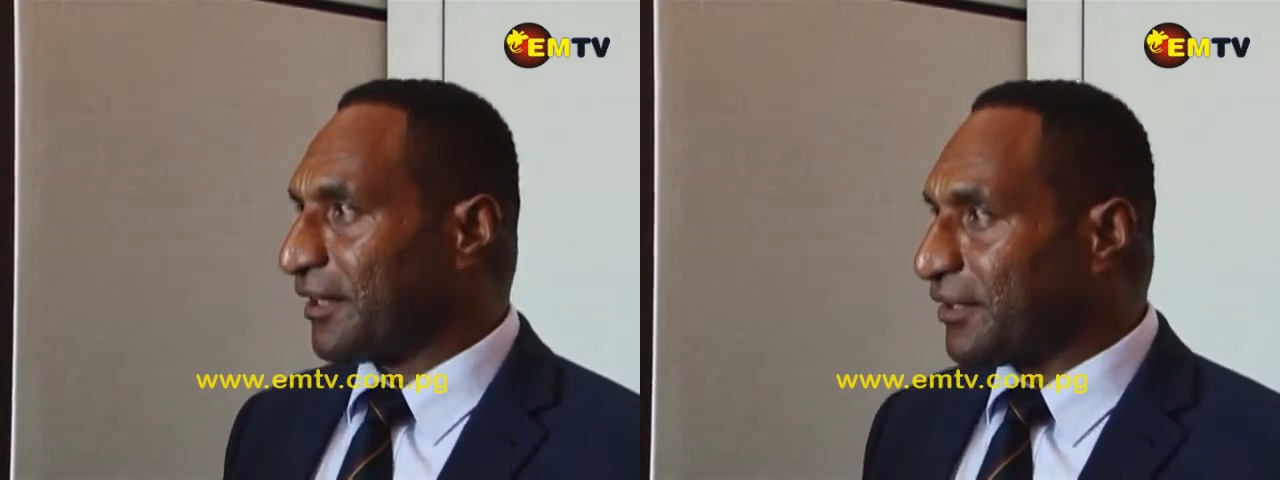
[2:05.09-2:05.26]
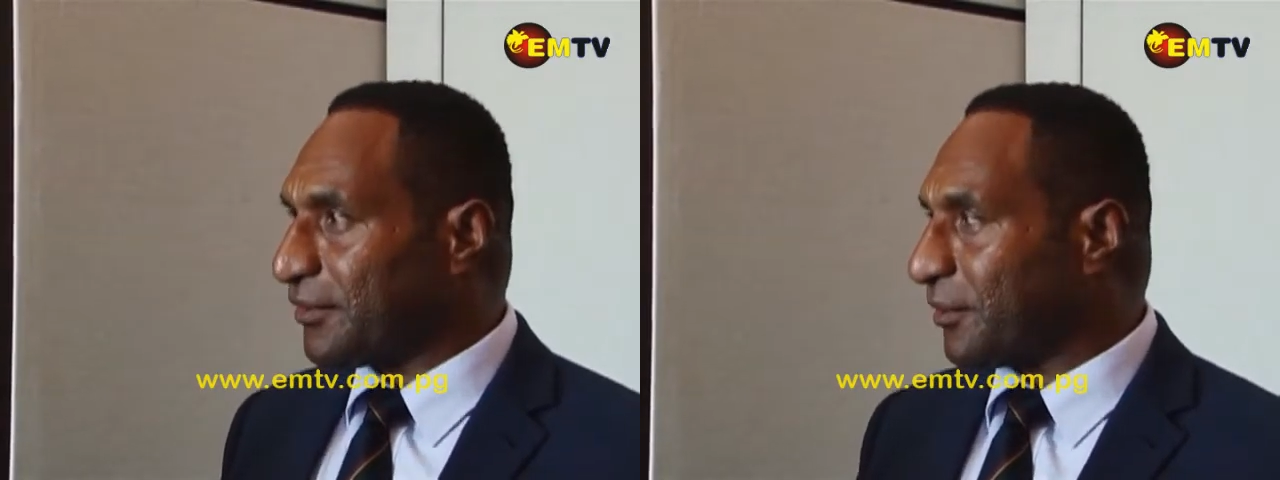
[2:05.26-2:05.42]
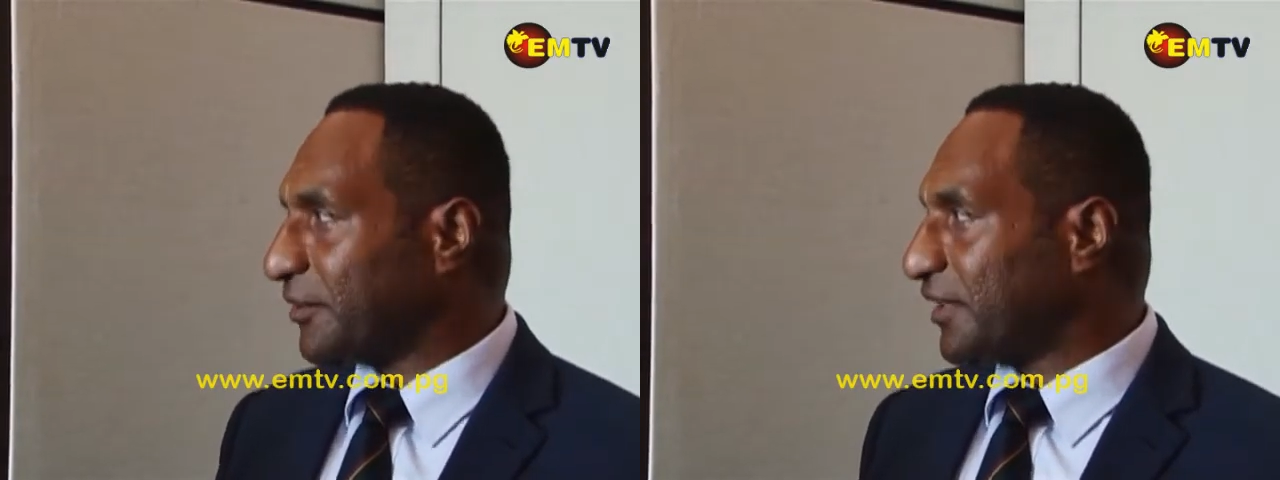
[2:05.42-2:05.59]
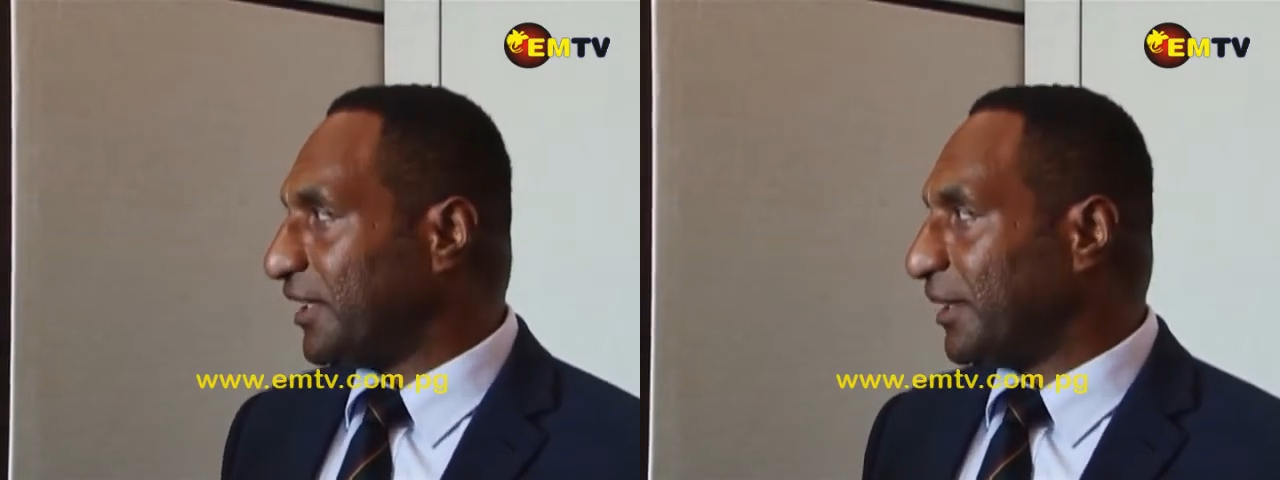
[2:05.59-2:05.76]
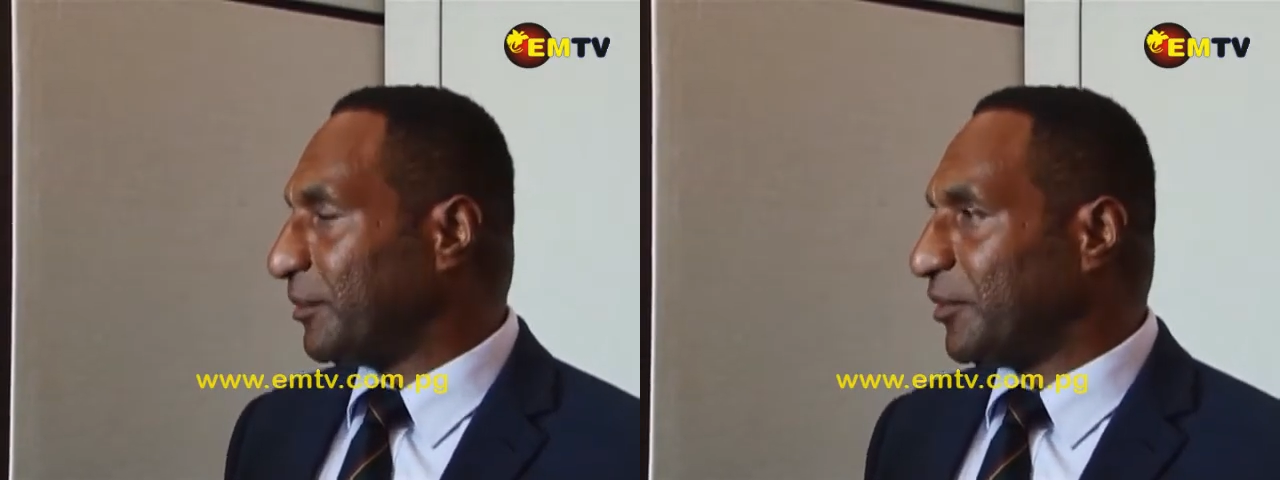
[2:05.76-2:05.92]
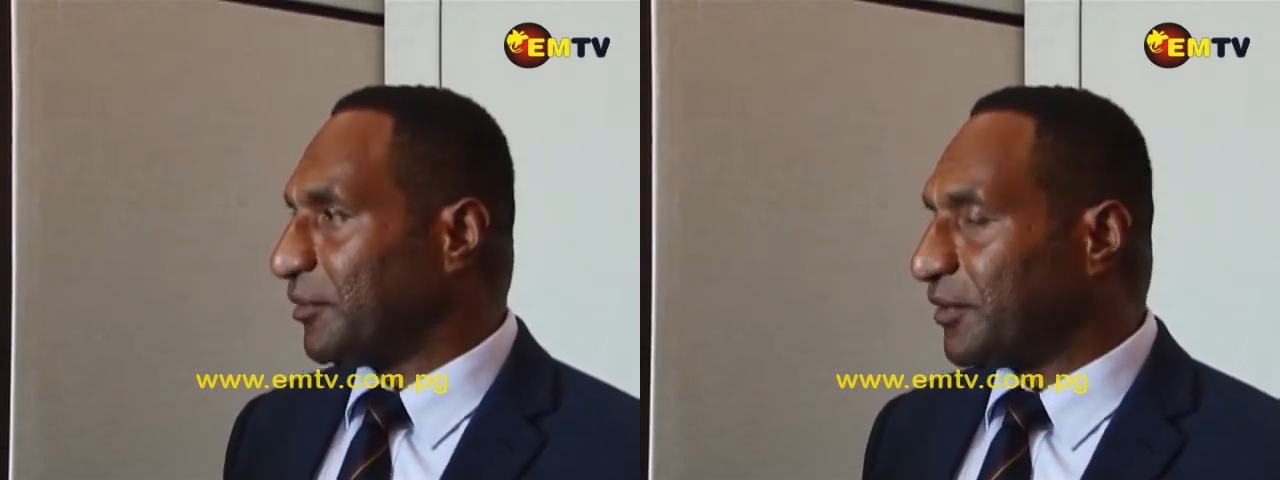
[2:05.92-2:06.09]
resource
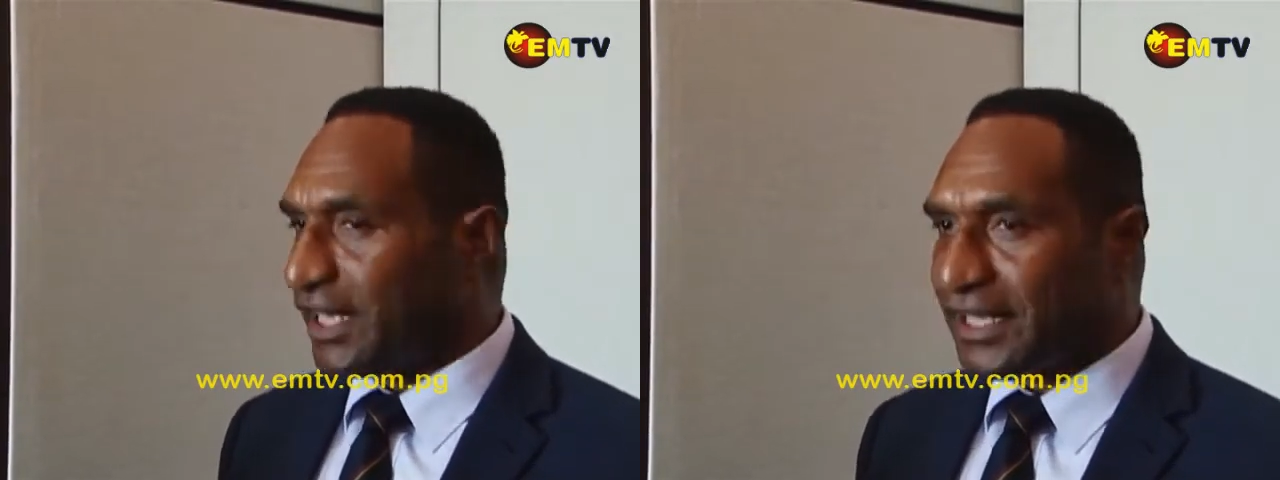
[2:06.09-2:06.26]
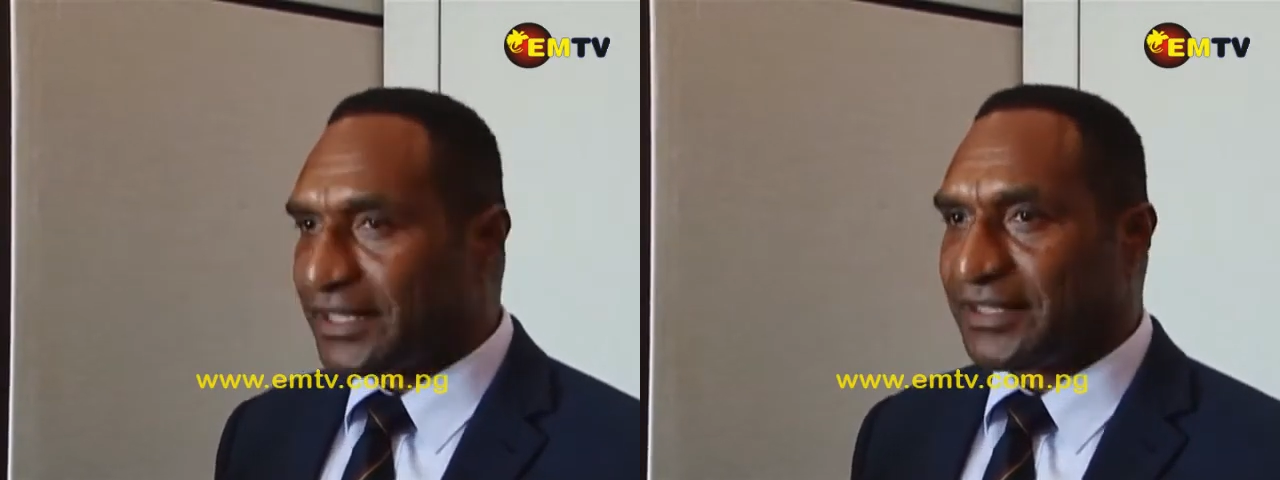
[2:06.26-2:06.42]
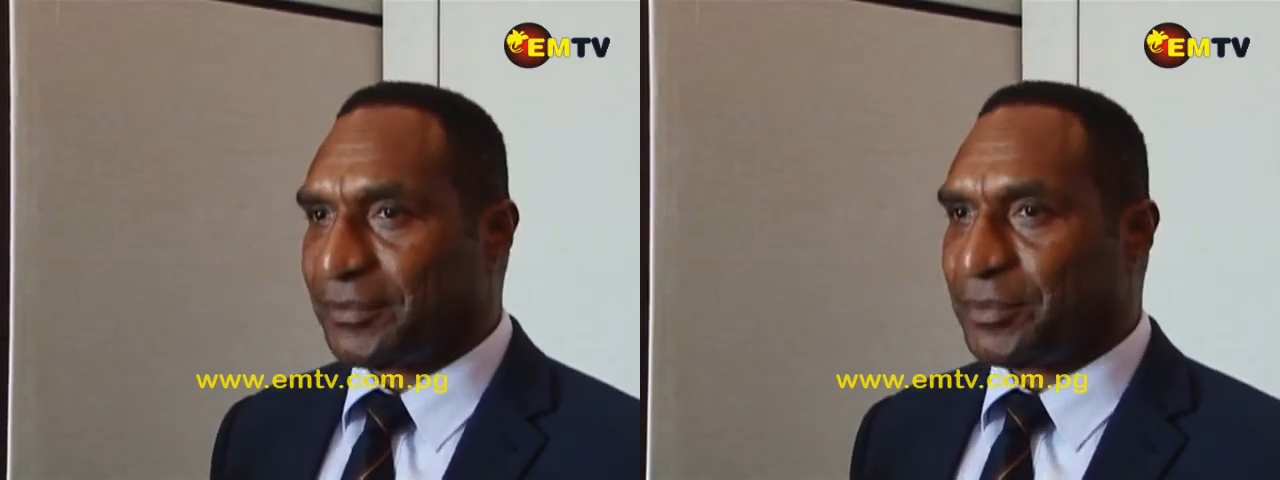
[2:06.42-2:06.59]
them, utilize the